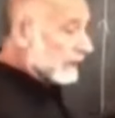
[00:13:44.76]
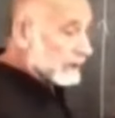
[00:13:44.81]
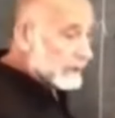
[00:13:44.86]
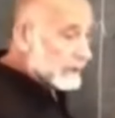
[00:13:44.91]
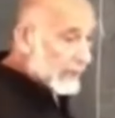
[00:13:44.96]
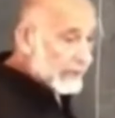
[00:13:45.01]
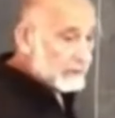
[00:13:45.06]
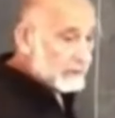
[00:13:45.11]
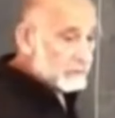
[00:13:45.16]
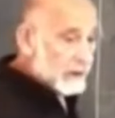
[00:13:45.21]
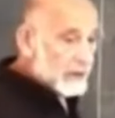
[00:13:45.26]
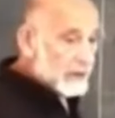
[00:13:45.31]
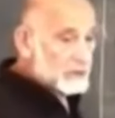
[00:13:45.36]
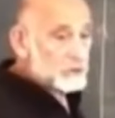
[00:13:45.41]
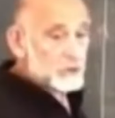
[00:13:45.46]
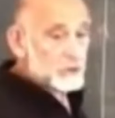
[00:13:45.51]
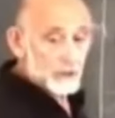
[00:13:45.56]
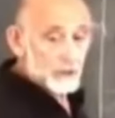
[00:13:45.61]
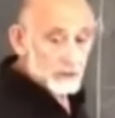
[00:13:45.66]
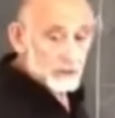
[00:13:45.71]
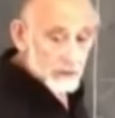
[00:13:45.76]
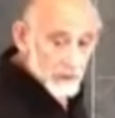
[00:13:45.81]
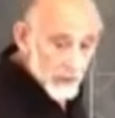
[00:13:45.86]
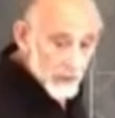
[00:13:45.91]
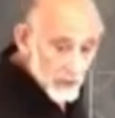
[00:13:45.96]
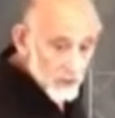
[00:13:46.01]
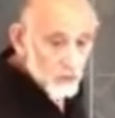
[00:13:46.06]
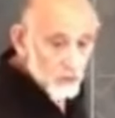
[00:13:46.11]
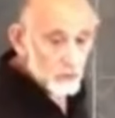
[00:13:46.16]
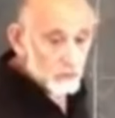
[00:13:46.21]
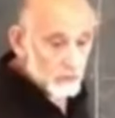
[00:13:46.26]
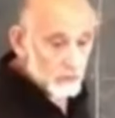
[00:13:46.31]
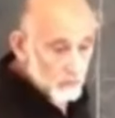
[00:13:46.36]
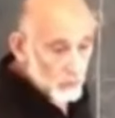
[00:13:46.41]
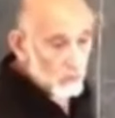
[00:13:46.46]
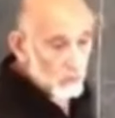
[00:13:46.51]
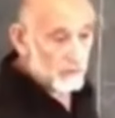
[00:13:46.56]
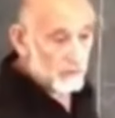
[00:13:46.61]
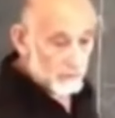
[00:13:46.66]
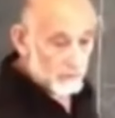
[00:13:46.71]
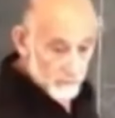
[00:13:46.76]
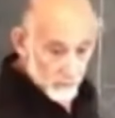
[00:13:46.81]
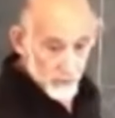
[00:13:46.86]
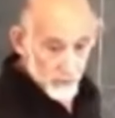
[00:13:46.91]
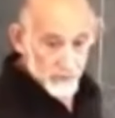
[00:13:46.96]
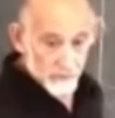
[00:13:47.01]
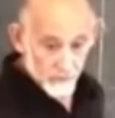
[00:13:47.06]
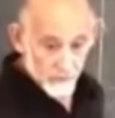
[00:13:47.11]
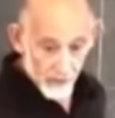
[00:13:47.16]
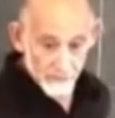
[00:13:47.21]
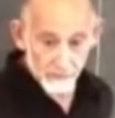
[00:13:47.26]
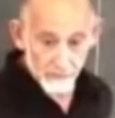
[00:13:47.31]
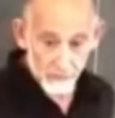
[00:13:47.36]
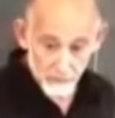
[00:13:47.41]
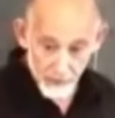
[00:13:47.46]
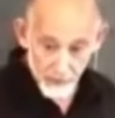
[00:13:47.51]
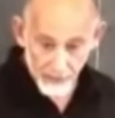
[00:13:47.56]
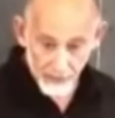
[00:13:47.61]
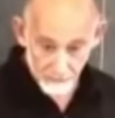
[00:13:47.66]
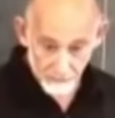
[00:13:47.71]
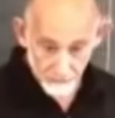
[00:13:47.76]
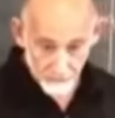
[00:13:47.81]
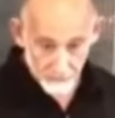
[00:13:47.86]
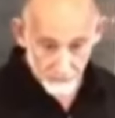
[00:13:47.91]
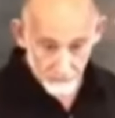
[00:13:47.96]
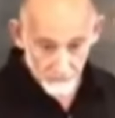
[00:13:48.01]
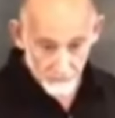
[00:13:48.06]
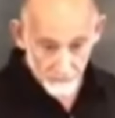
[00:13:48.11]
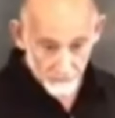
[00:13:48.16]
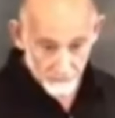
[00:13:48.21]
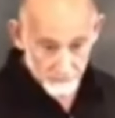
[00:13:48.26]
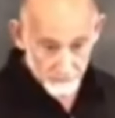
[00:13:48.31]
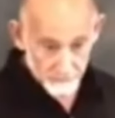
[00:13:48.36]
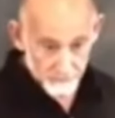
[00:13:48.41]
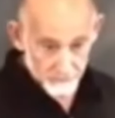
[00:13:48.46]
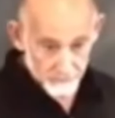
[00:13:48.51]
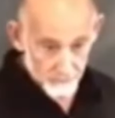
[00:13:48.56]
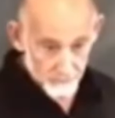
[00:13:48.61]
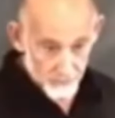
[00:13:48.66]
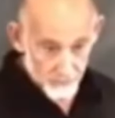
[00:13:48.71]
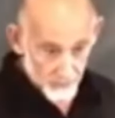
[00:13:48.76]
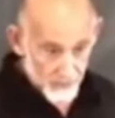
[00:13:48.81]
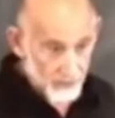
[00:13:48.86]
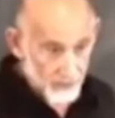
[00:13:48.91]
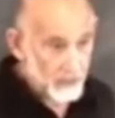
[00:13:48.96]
light rays continue to move on 45-degree axes. Right?